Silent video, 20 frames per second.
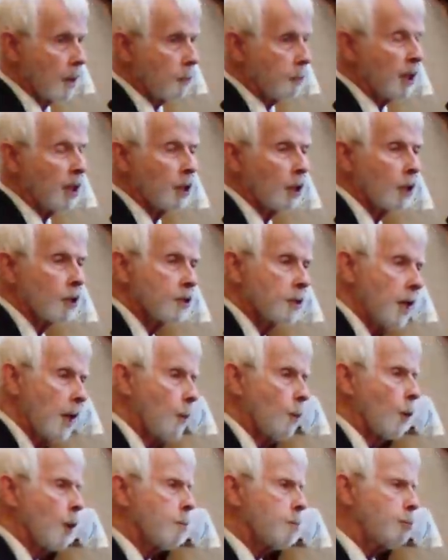Because they
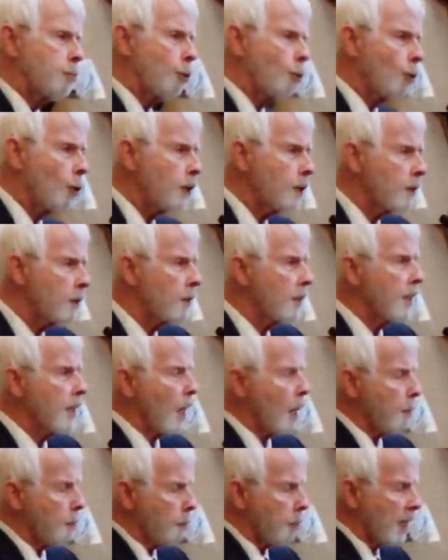were pointedly
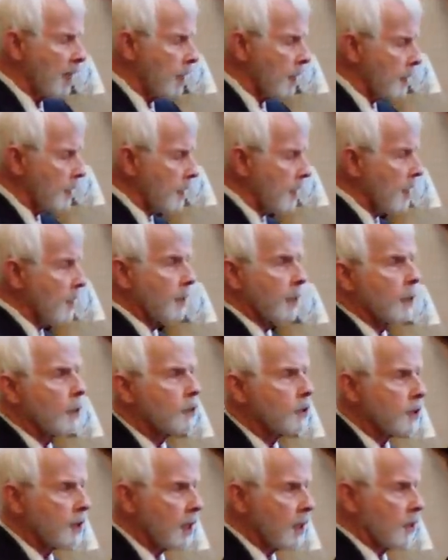appending their
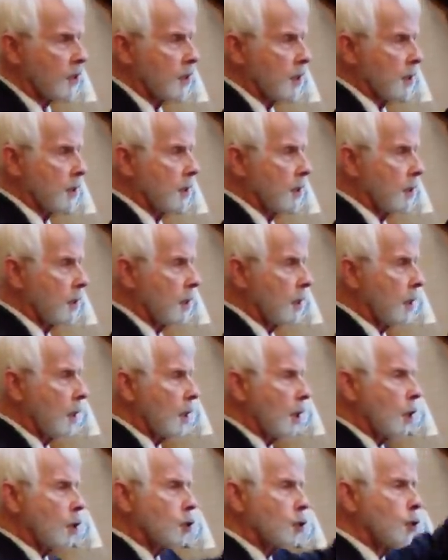section
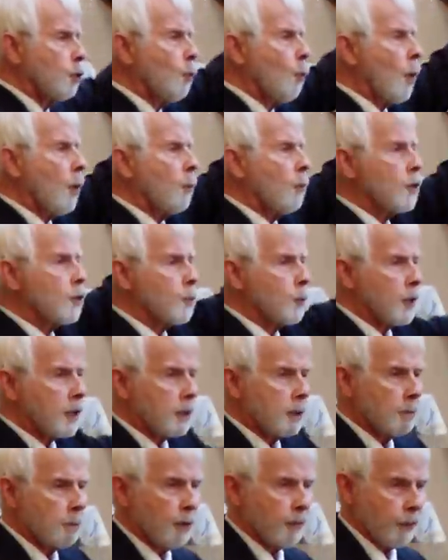to what was
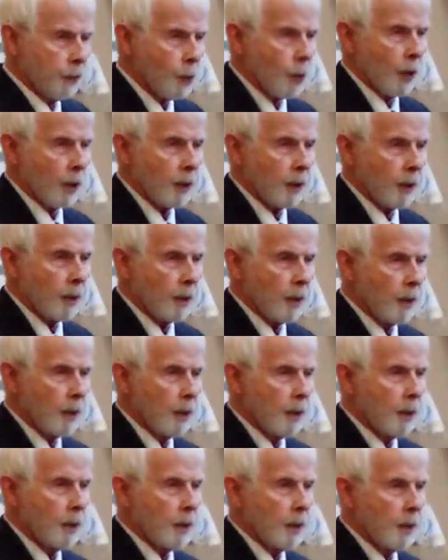written before
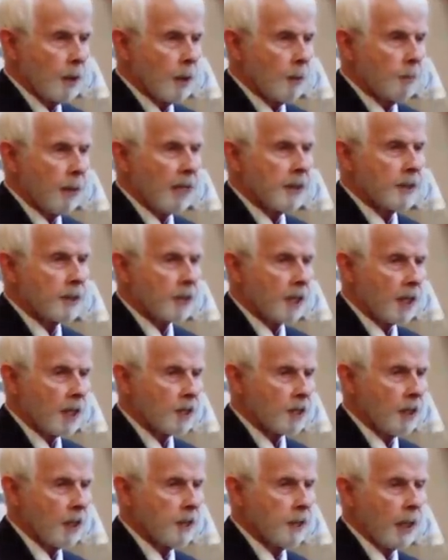by this
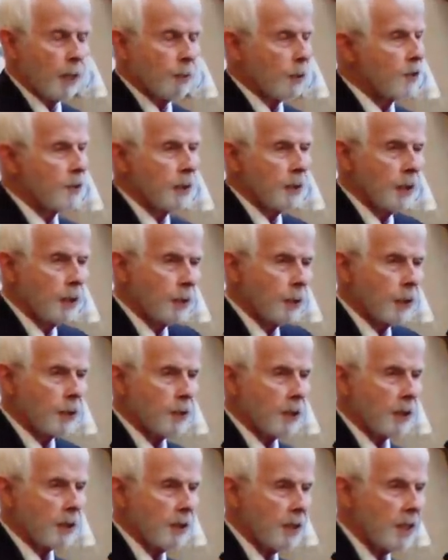catchline. That was the literary
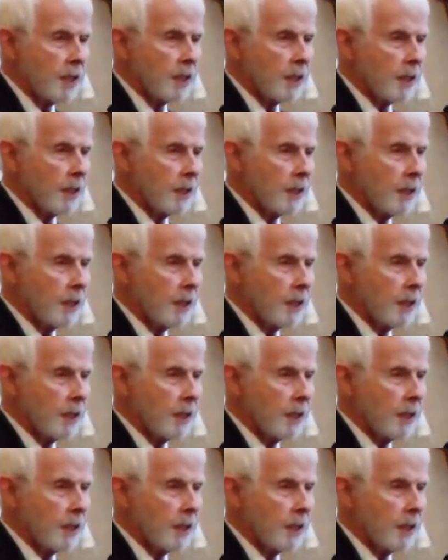technique.